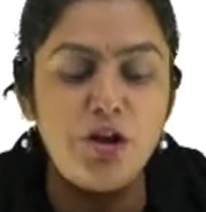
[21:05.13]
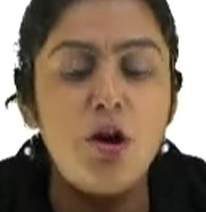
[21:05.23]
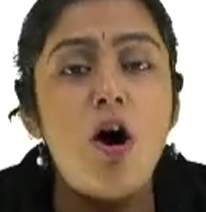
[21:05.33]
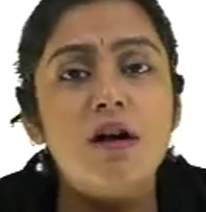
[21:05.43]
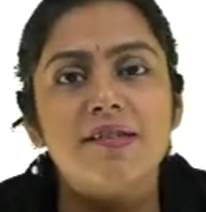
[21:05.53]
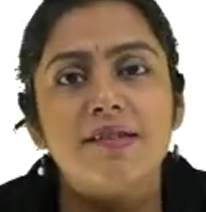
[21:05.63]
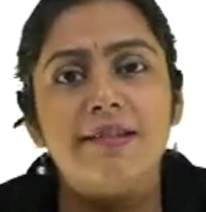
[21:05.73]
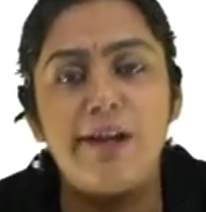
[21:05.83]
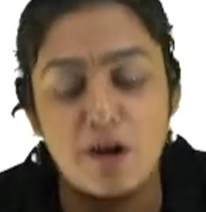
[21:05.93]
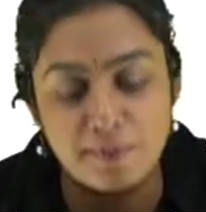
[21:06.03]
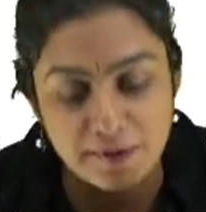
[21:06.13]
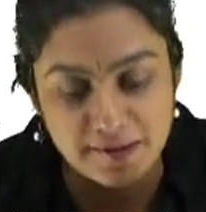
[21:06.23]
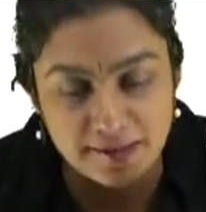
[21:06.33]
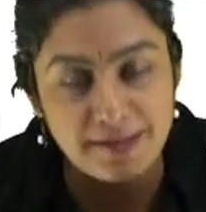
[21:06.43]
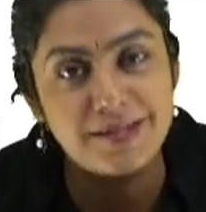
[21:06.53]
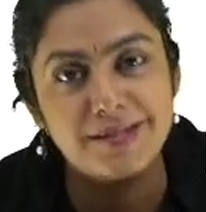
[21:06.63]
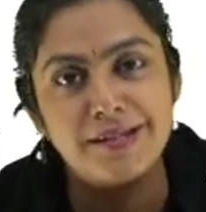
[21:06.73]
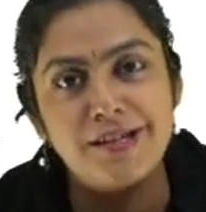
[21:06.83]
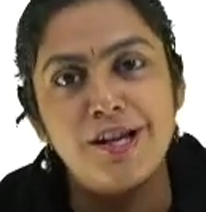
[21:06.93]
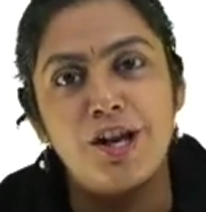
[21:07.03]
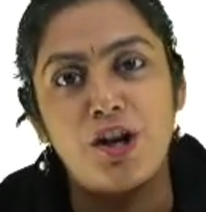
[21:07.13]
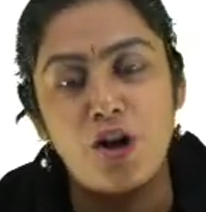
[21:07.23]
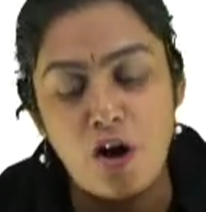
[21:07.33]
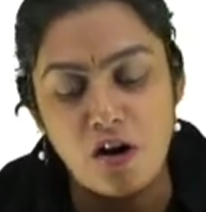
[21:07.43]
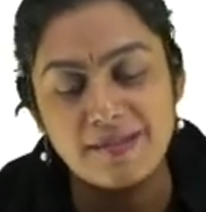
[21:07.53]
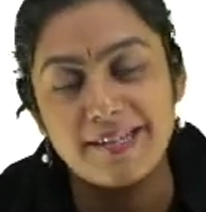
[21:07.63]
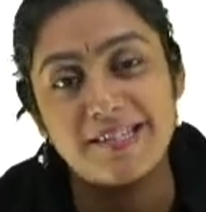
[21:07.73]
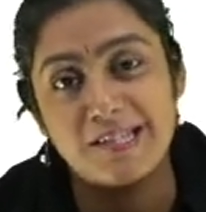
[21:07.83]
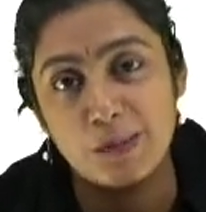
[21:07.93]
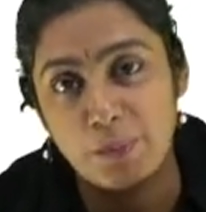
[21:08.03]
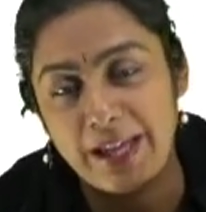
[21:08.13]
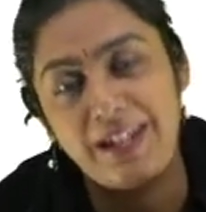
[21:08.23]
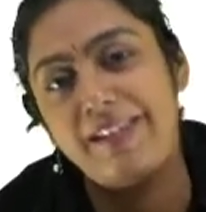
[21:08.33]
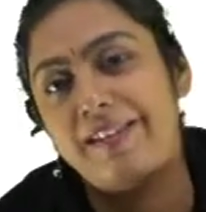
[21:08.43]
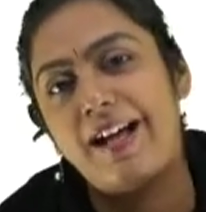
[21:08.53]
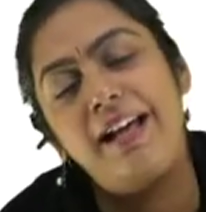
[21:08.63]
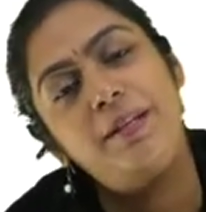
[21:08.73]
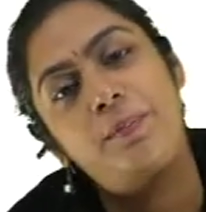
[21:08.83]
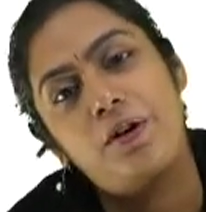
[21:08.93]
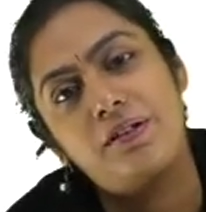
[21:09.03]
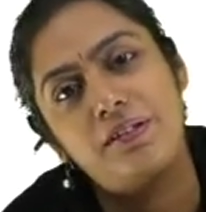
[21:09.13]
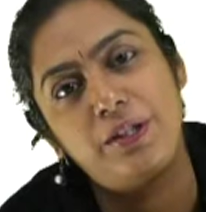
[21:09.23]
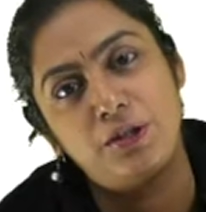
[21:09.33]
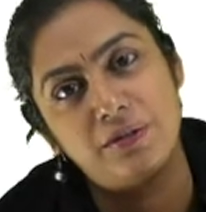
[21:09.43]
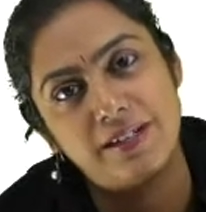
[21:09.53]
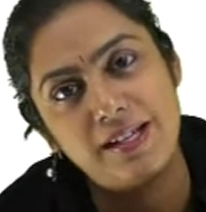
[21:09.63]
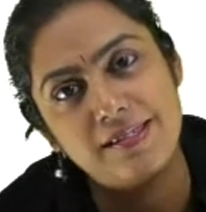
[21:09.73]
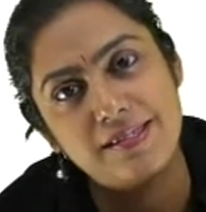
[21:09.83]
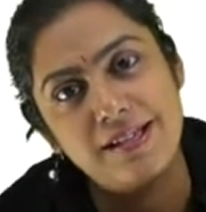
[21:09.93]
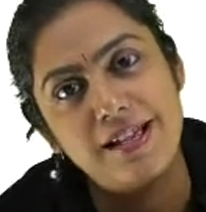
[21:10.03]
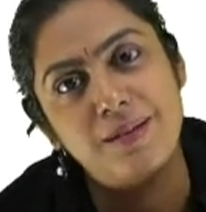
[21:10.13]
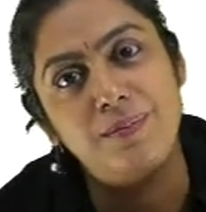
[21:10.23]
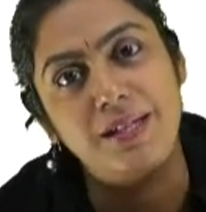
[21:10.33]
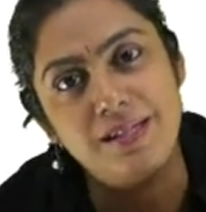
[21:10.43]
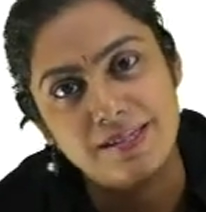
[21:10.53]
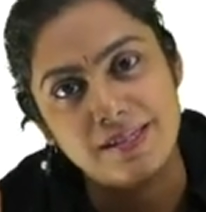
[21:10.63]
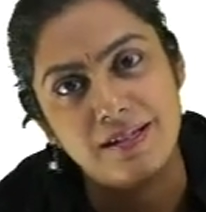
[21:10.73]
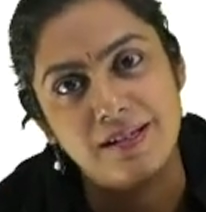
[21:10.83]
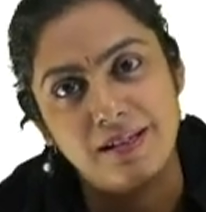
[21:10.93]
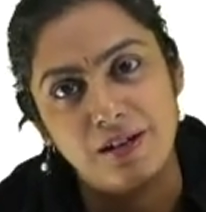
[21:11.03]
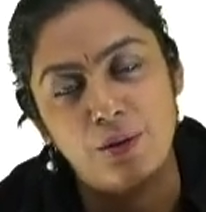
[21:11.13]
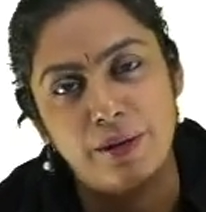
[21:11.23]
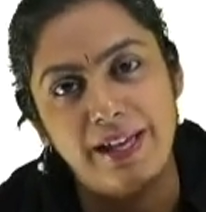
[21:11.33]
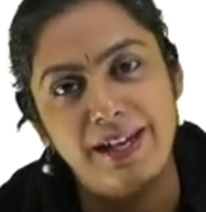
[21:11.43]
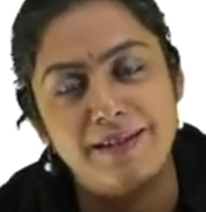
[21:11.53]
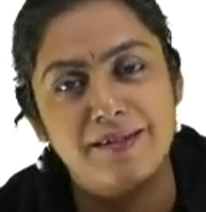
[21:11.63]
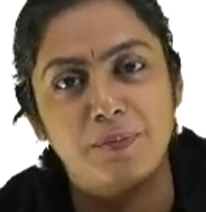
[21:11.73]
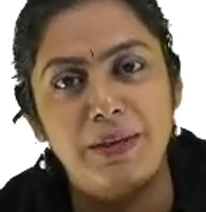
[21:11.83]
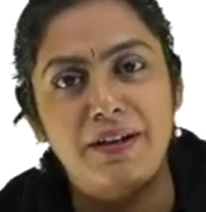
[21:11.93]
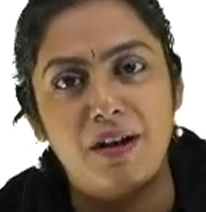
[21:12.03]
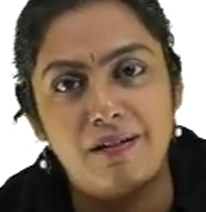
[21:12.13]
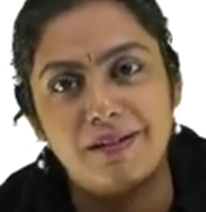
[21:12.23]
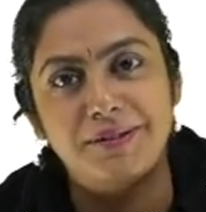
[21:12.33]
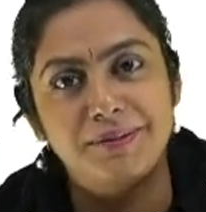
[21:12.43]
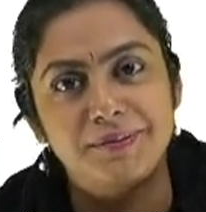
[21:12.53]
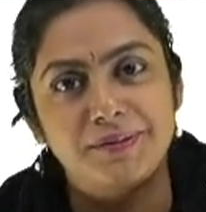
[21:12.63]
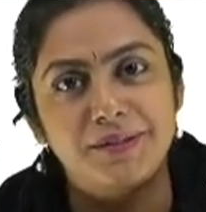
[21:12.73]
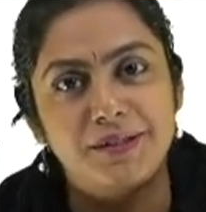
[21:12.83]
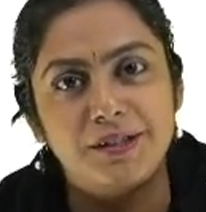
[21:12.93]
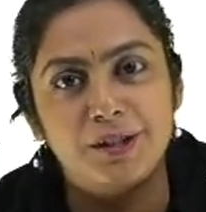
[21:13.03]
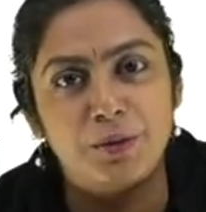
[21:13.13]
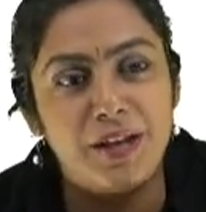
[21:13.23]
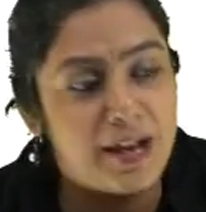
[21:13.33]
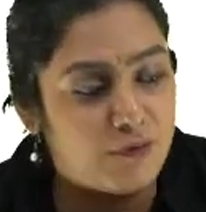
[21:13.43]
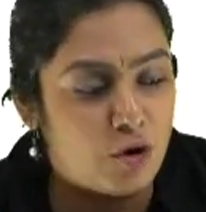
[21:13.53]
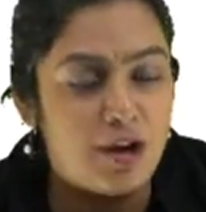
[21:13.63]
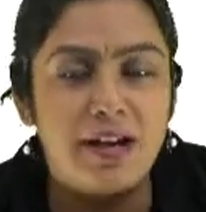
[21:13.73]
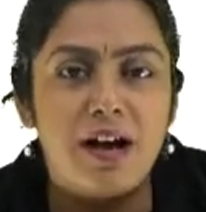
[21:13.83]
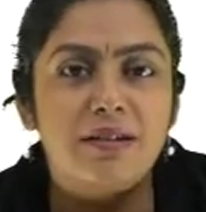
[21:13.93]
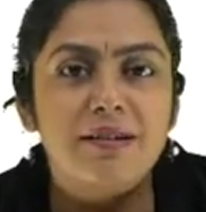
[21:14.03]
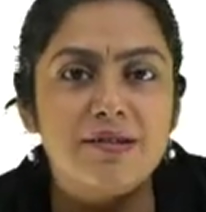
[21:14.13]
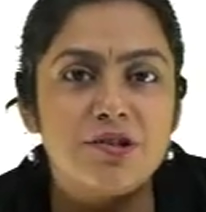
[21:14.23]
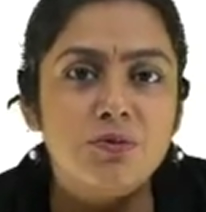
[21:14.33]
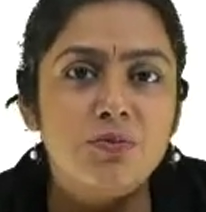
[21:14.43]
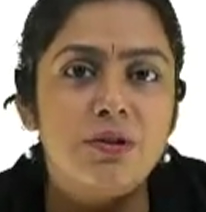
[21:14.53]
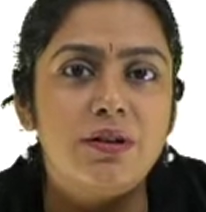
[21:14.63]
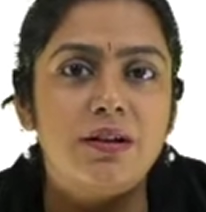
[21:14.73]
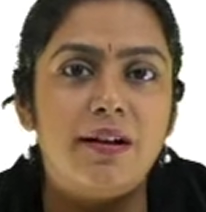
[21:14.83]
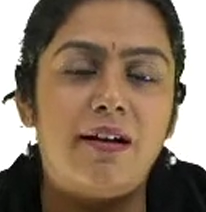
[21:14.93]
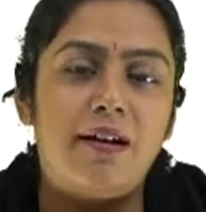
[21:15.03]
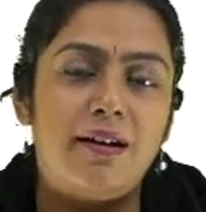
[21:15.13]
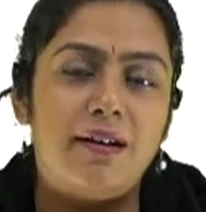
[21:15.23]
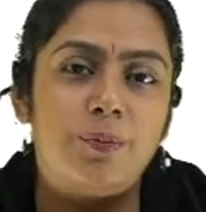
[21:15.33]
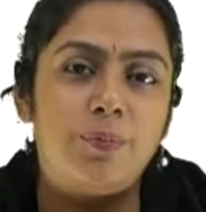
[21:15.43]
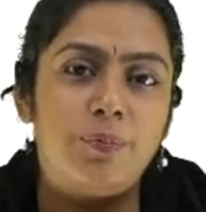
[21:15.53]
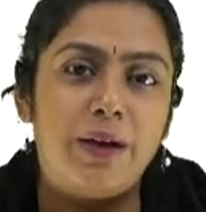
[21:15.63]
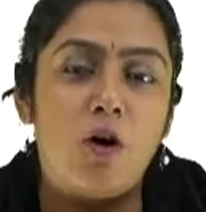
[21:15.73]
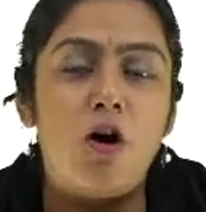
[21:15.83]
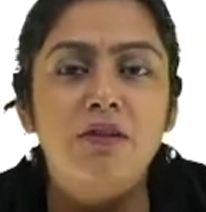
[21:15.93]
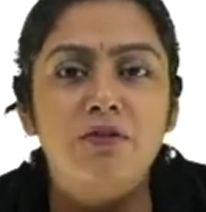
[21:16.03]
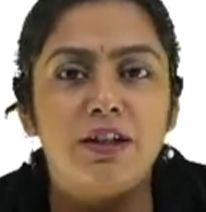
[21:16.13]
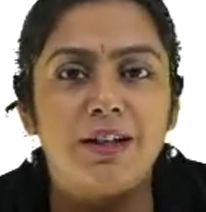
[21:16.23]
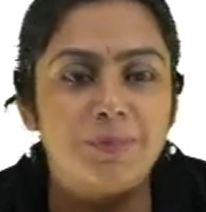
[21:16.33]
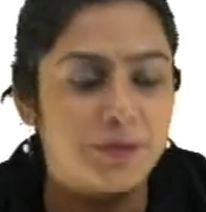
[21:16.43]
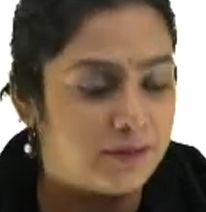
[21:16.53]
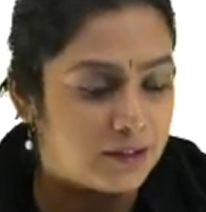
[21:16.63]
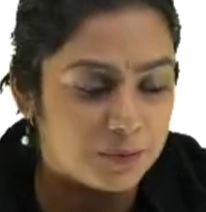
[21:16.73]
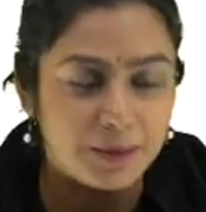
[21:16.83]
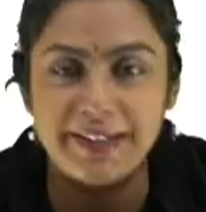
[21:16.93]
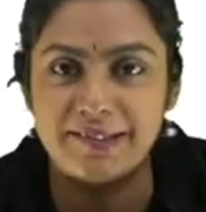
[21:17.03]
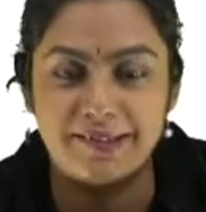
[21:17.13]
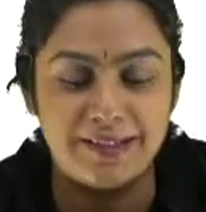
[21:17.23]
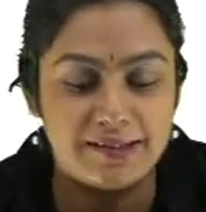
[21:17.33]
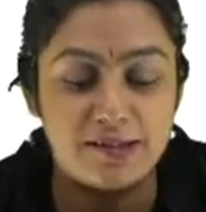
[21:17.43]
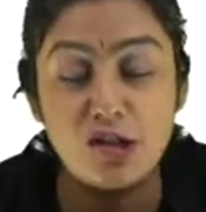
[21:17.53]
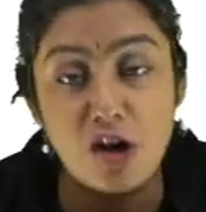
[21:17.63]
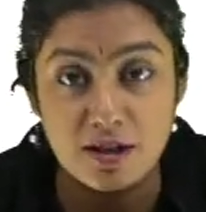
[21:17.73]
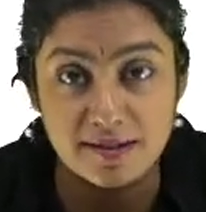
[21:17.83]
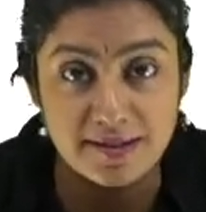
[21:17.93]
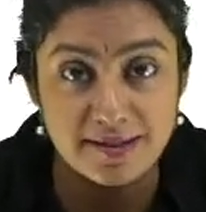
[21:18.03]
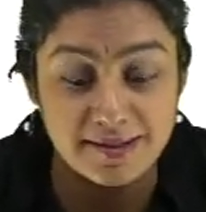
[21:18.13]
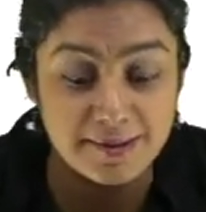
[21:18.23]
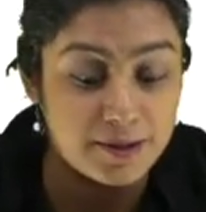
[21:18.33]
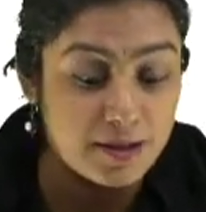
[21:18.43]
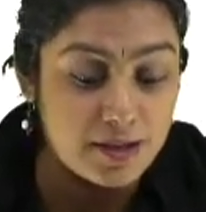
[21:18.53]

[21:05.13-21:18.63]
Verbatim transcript: Nox is the opposite. Nox as a spell in the Harry Potter universe means okay let this be dark. Okay I want darkness to uh, envelop this place that is Nox.